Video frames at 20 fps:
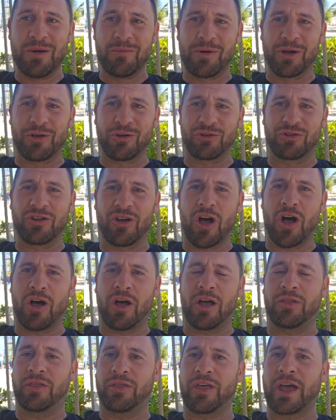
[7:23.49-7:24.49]
Because
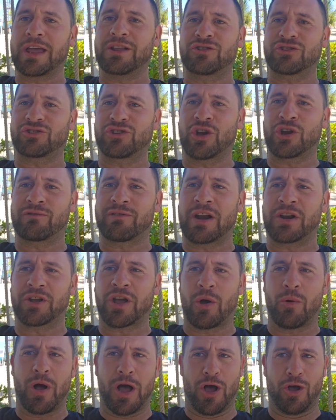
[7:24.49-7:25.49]
they just turn around and
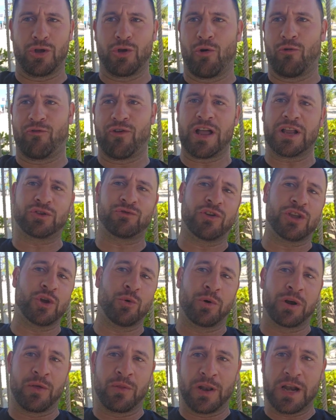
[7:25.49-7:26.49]
go, oh, your fans think
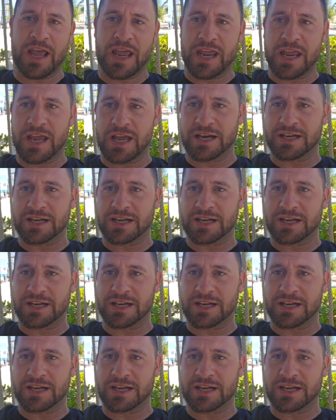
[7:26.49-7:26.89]
you're winning the league.